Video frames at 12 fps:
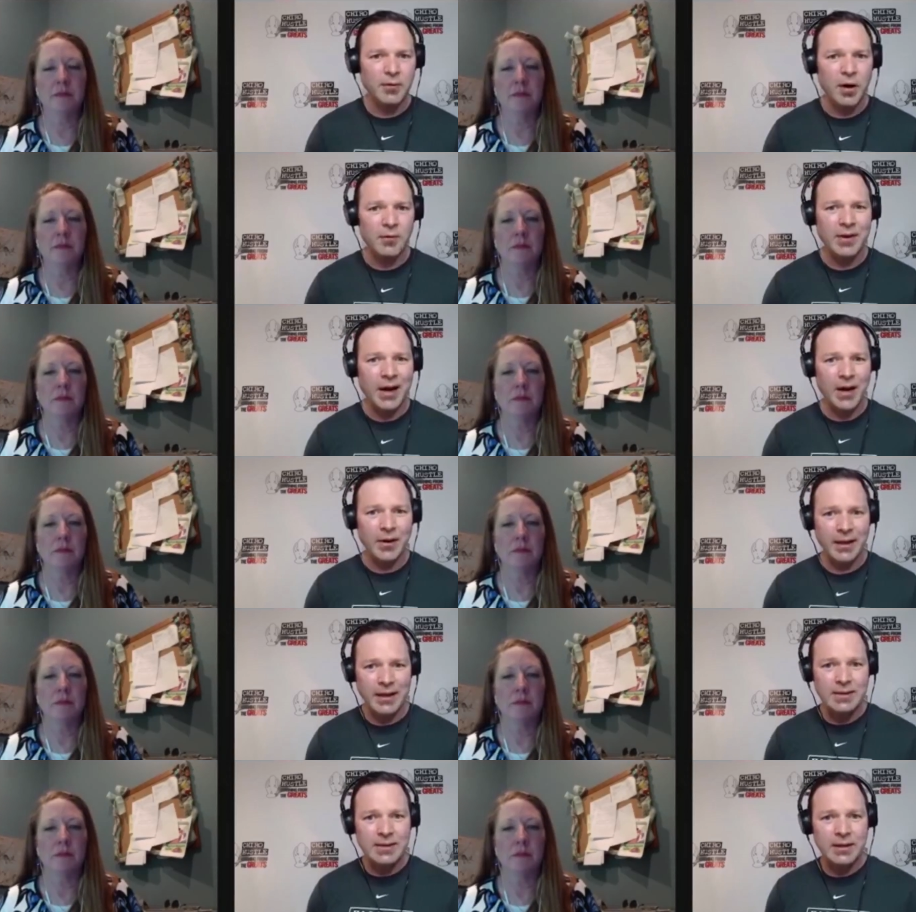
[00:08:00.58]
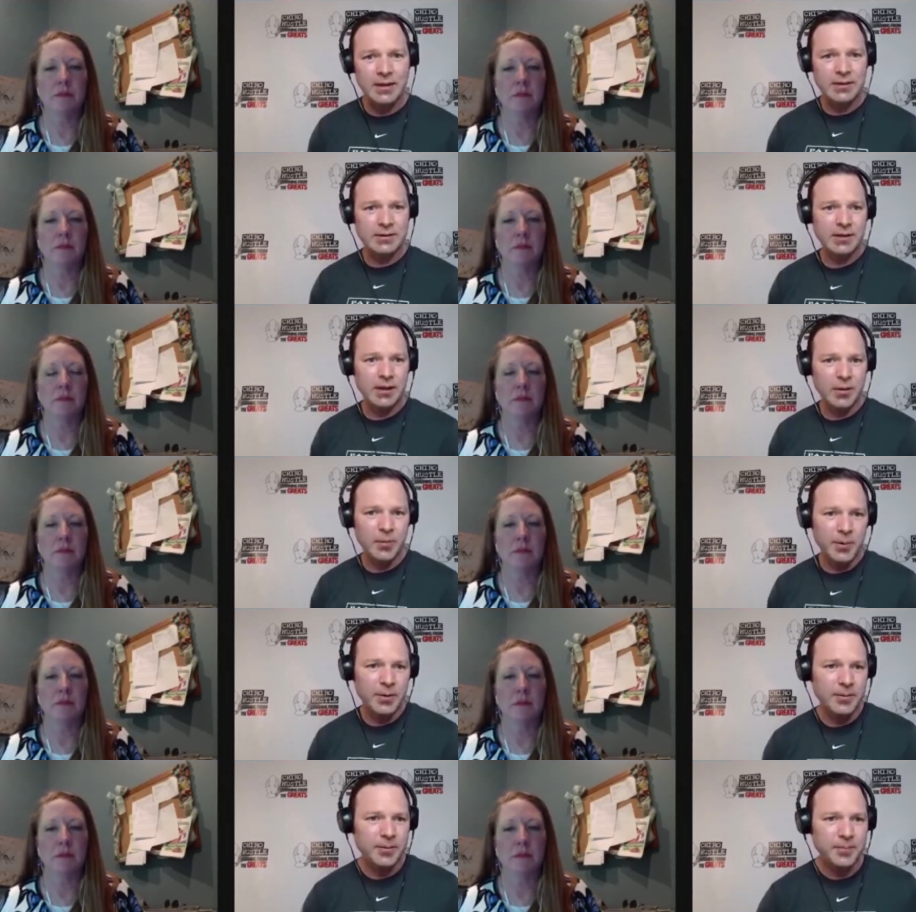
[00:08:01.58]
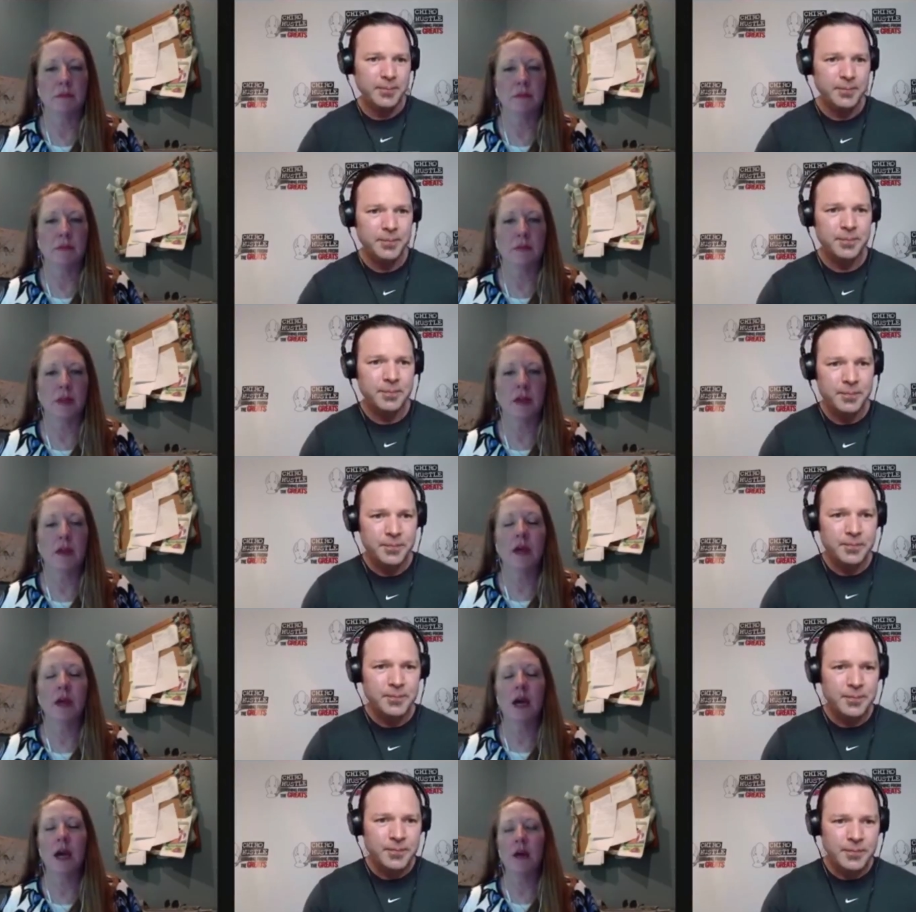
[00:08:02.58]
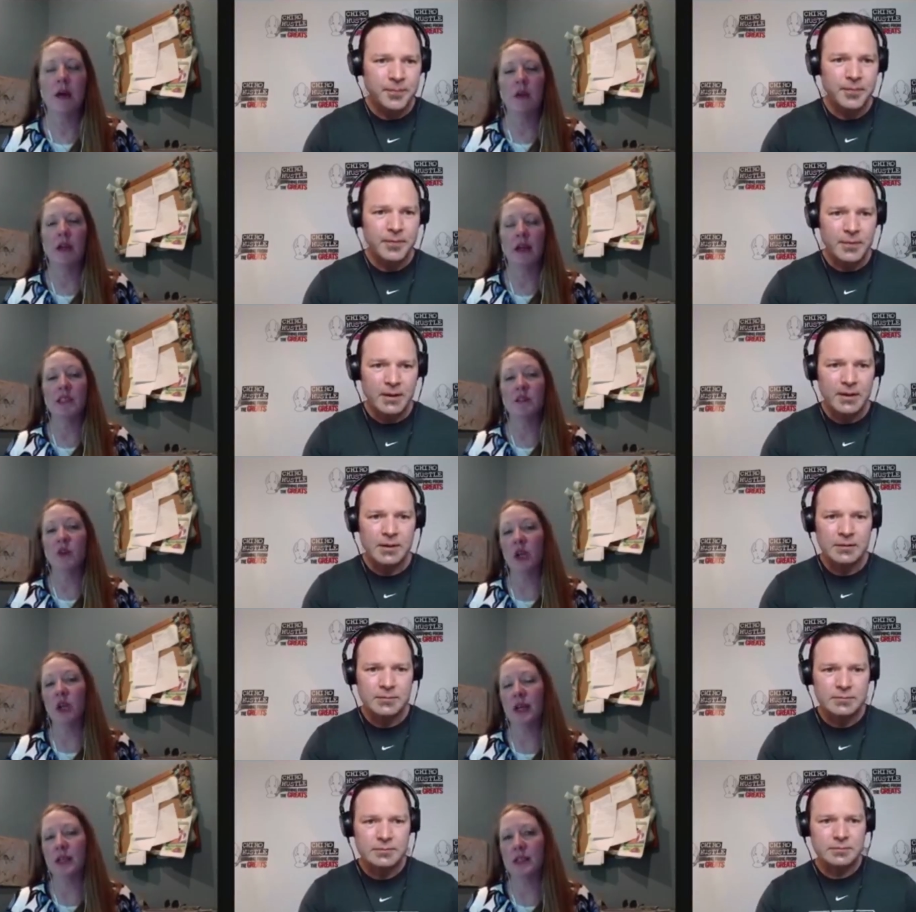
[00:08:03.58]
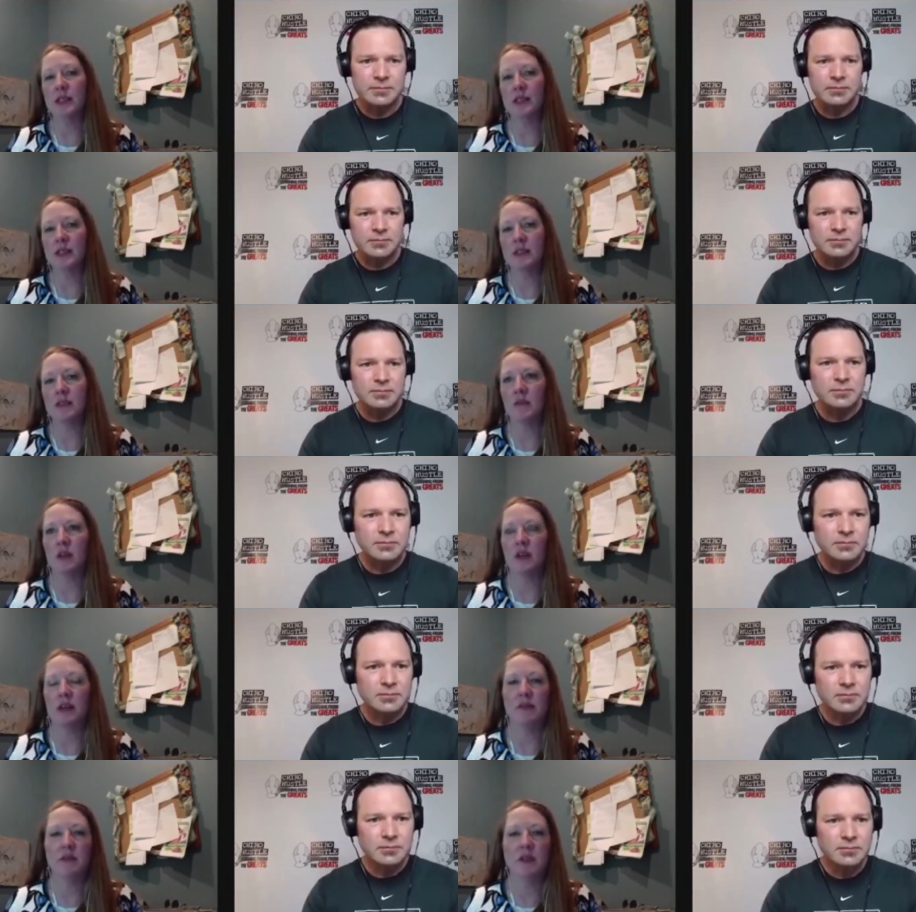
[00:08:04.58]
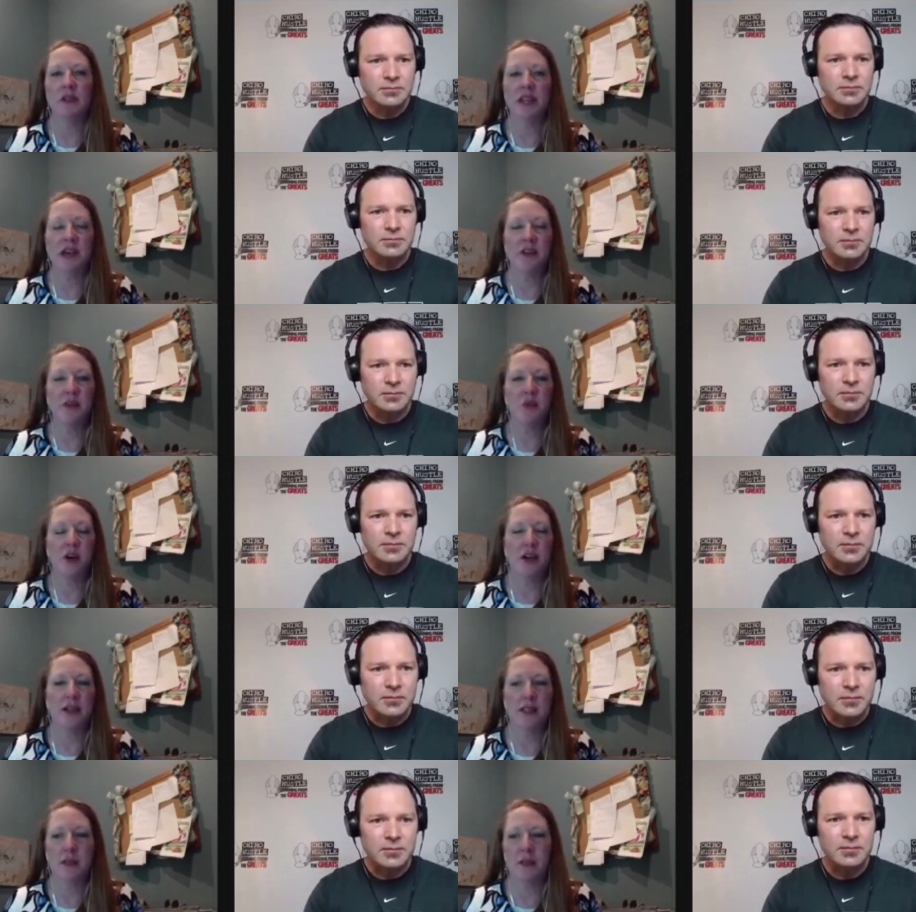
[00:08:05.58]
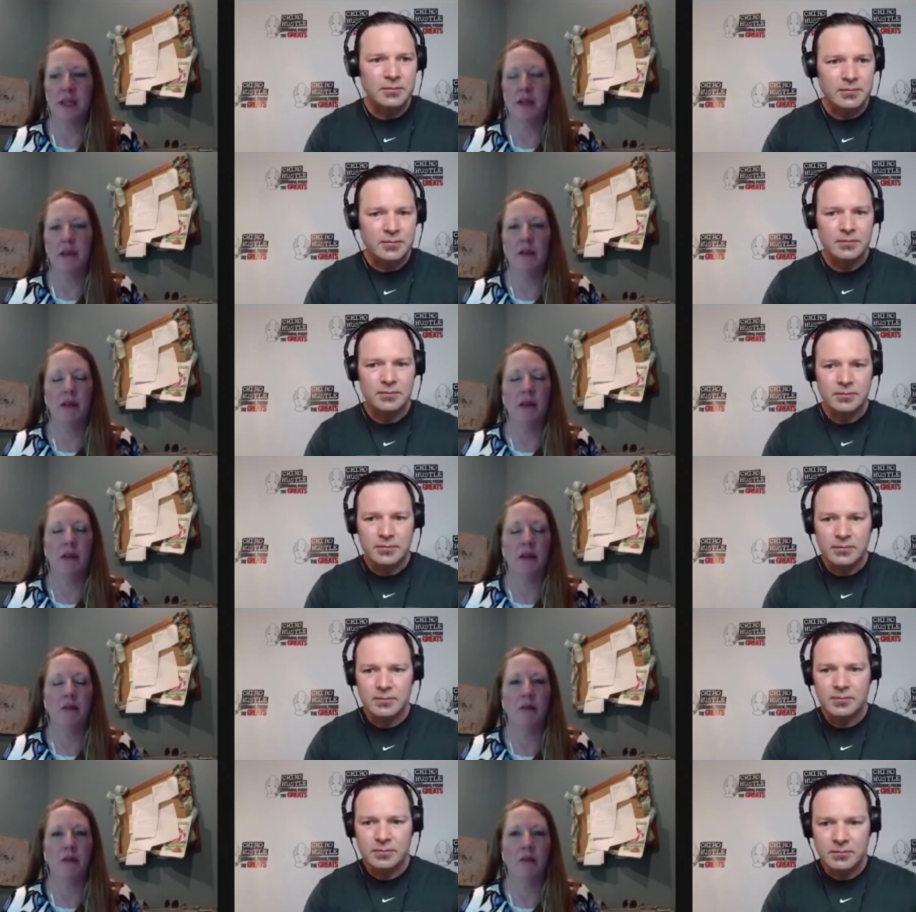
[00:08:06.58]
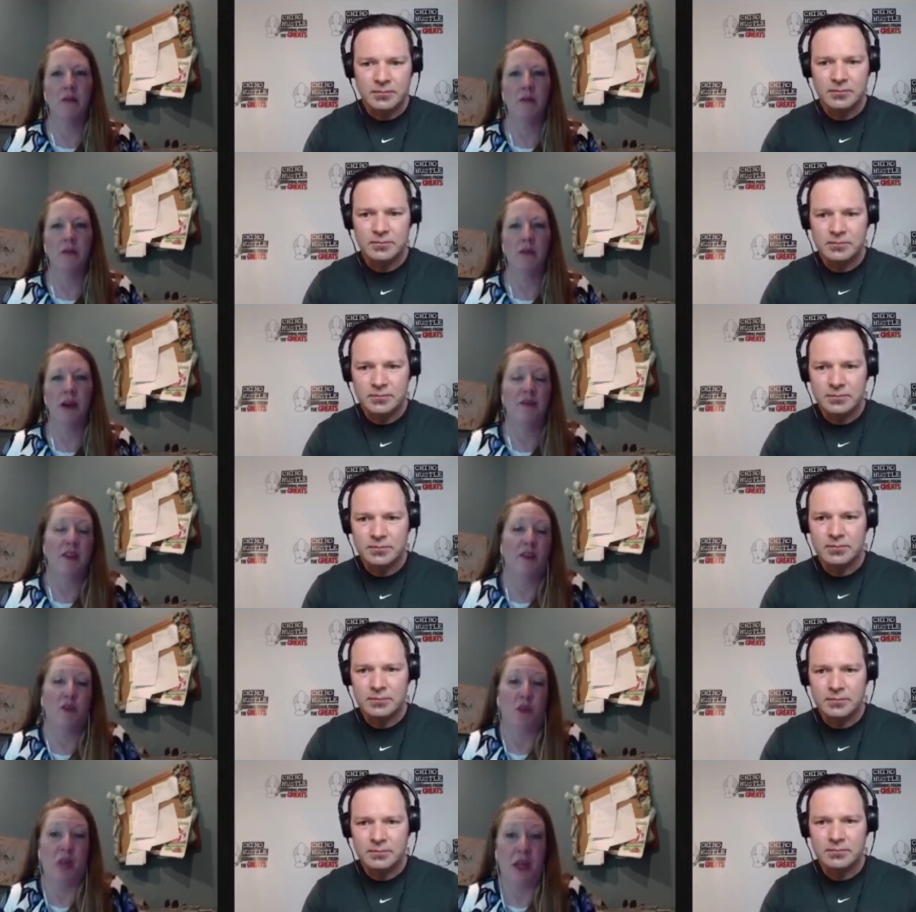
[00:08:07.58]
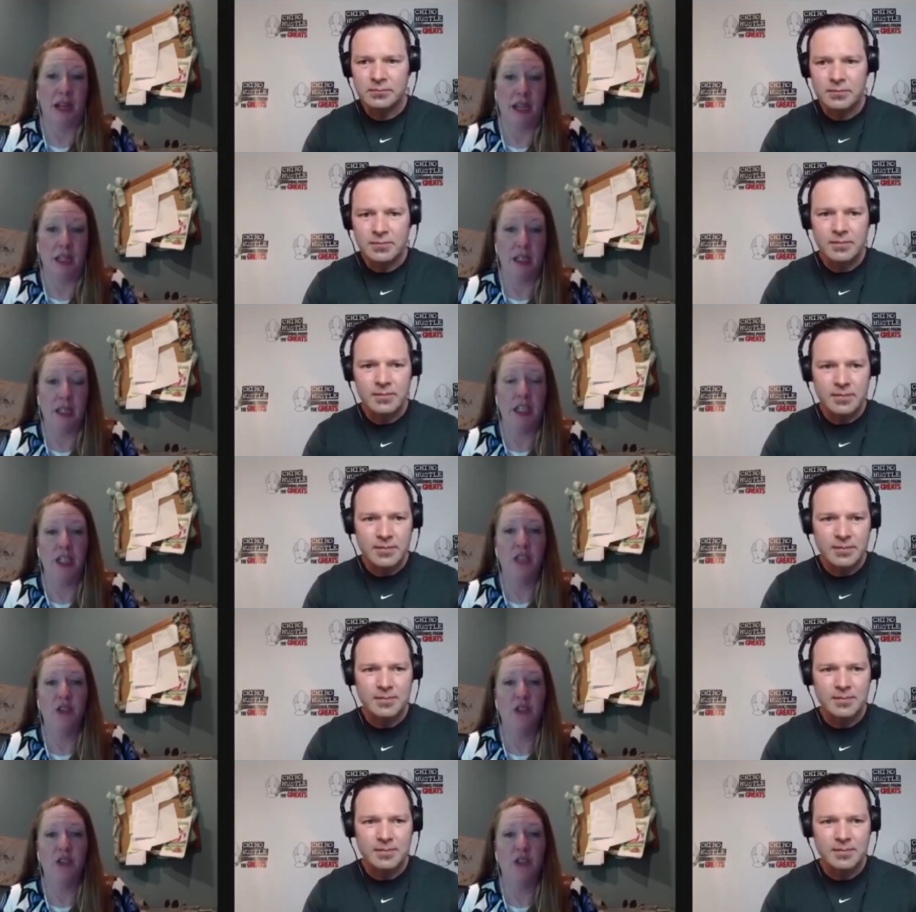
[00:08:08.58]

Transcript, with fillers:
Speaker 1: involved, how easy it is to help.
Speaker 2: Um, as far as uh, talent-wise, I mean, I've never played,